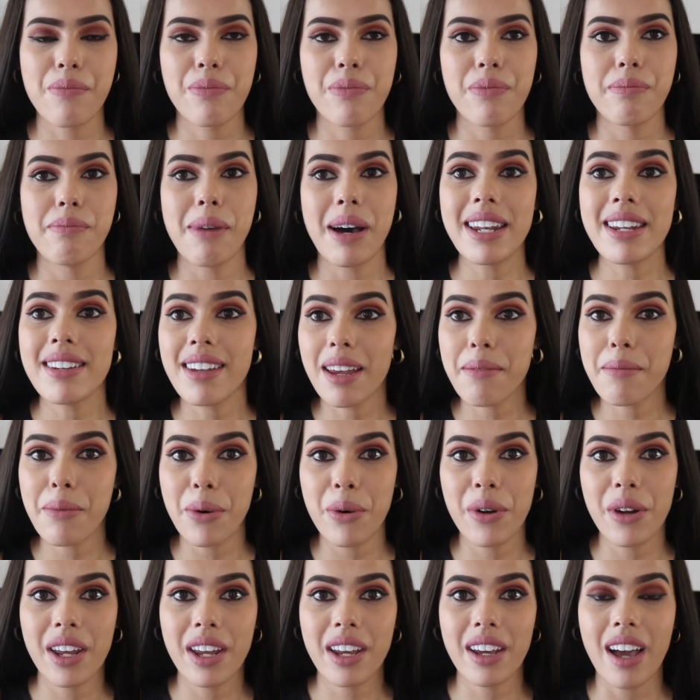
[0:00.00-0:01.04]
Monday
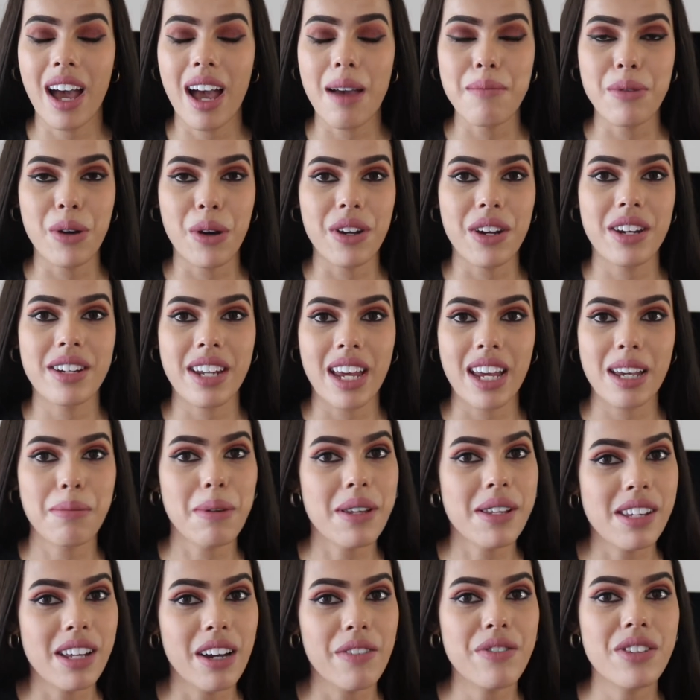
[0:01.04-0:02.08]
morning I'm going to take
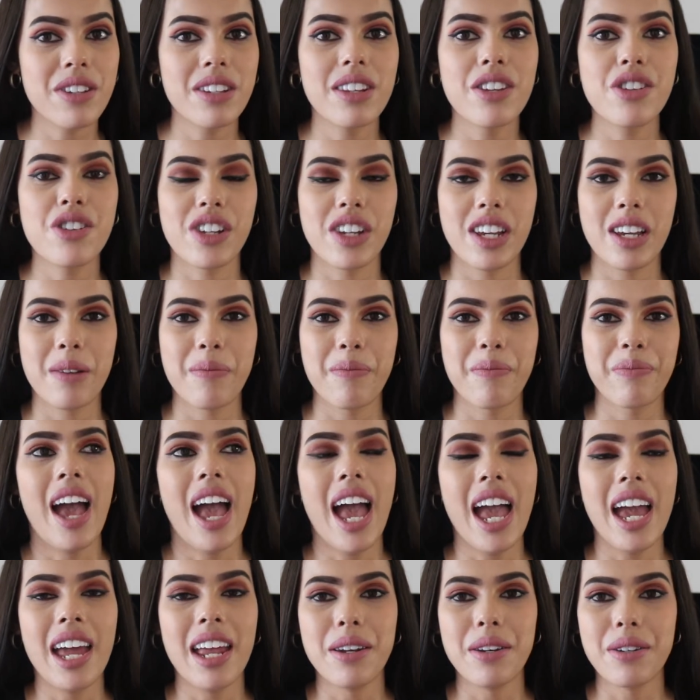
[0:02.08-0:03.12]
myself to the gym
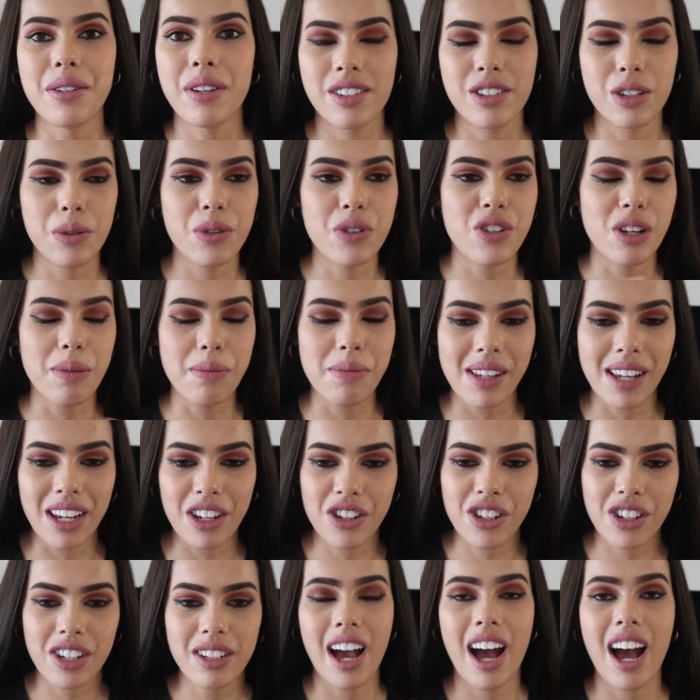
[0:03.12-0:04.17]
and do a gym session.